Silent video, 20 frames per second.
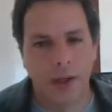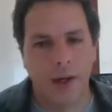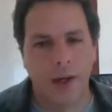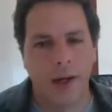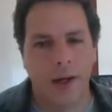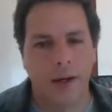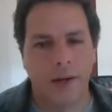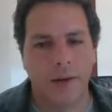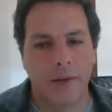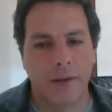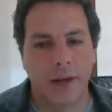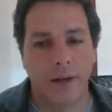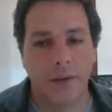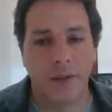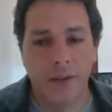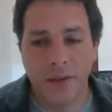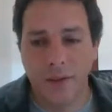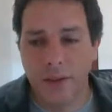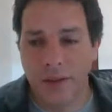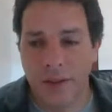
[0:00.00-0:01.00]
And
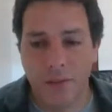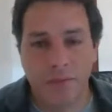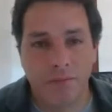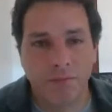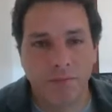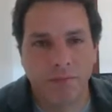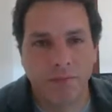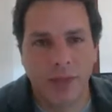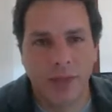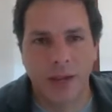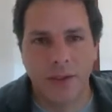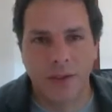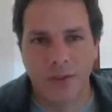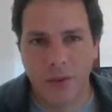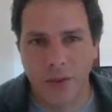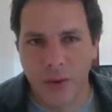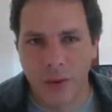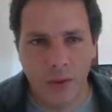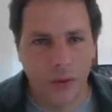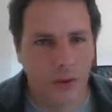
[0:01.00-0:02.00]
that's it. That's
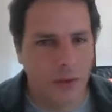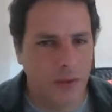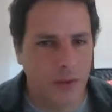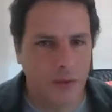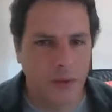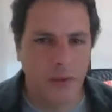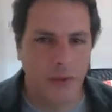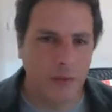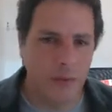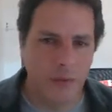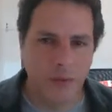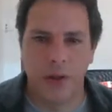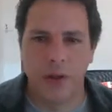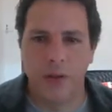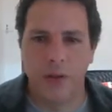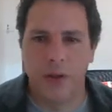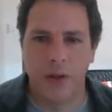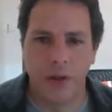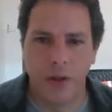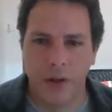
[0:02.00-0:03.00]
all. It's not a
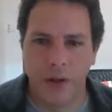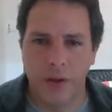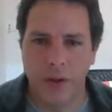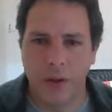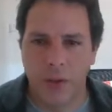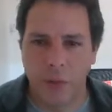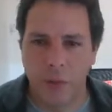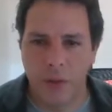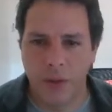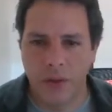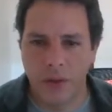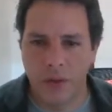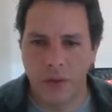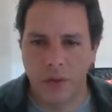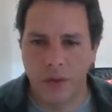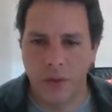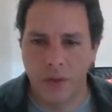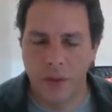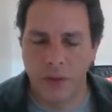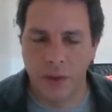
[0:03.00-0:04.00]
very
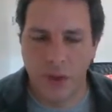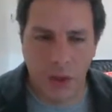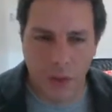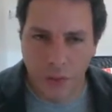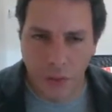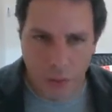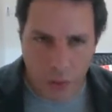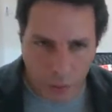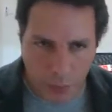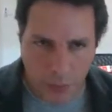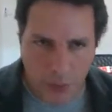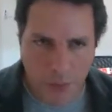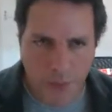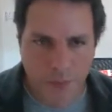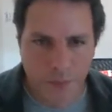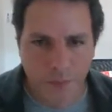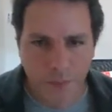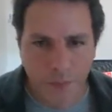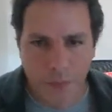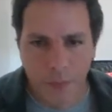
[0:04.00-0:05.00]
complex concept.
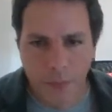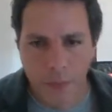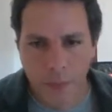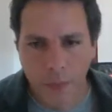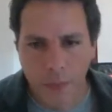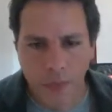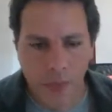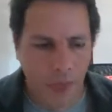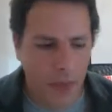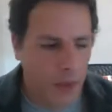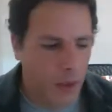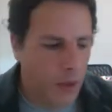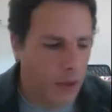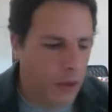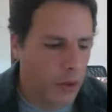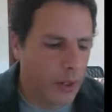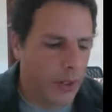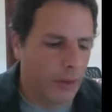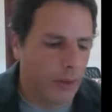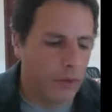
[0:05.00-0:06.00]

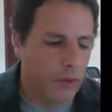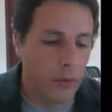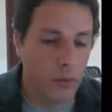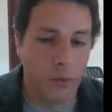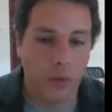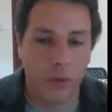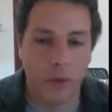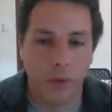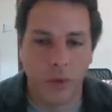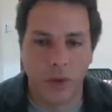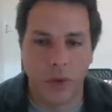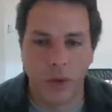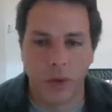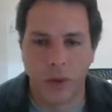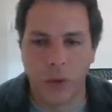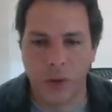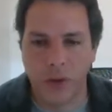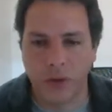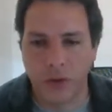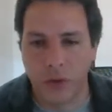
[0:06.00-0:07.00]
Okay, so second
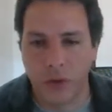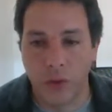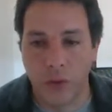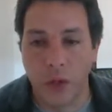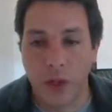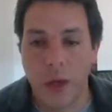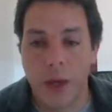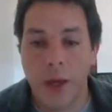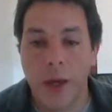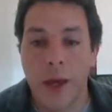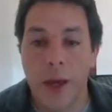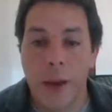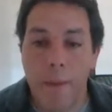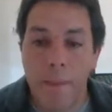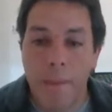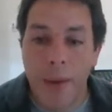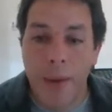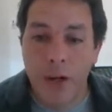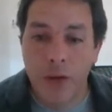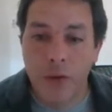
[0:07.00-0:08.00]
question.
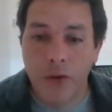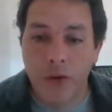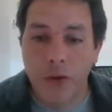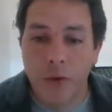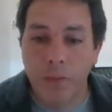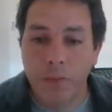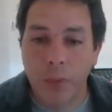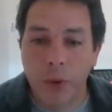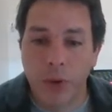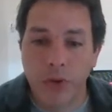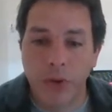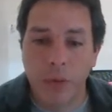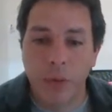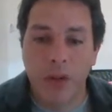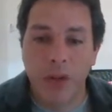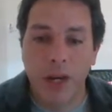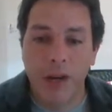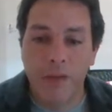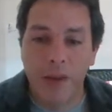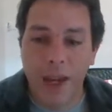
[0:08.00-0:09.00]
Mention possible
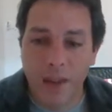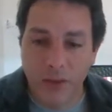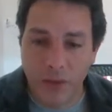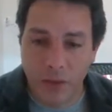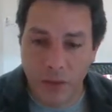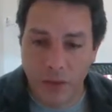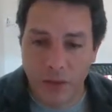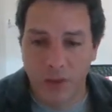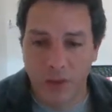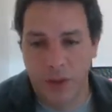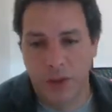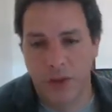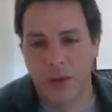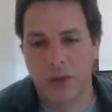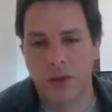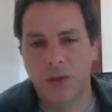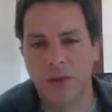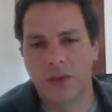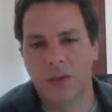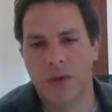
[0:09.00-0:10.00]
events in
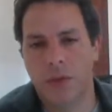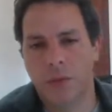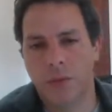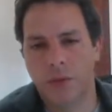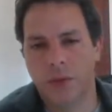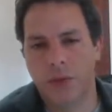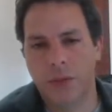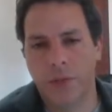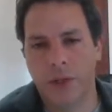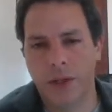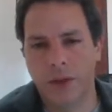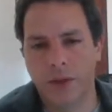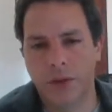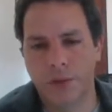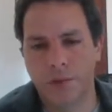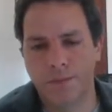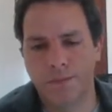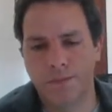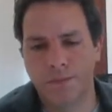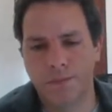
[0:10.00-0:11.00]
this sample space.
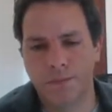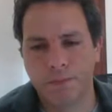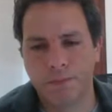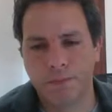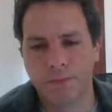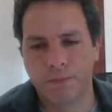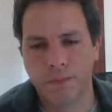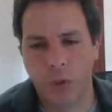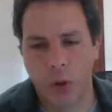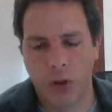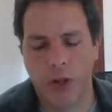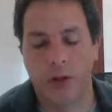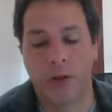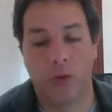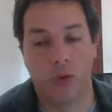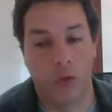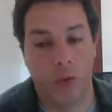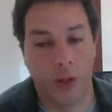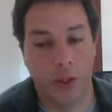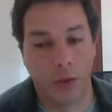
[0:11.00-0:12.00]
Okay,
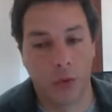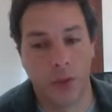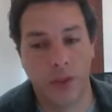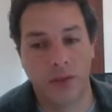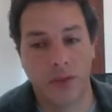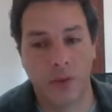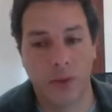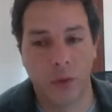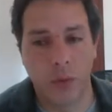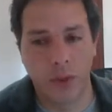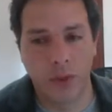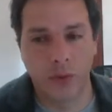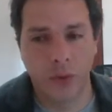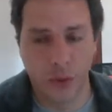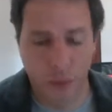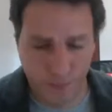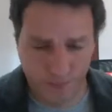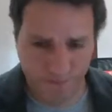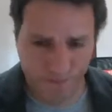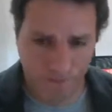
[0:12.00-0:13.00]
try to answer the
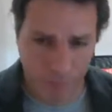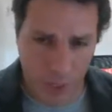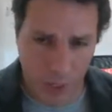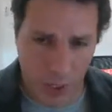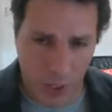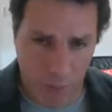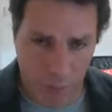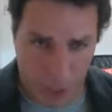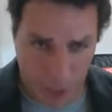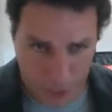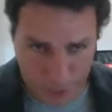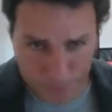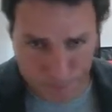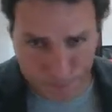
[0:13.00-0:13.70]
question. Come back.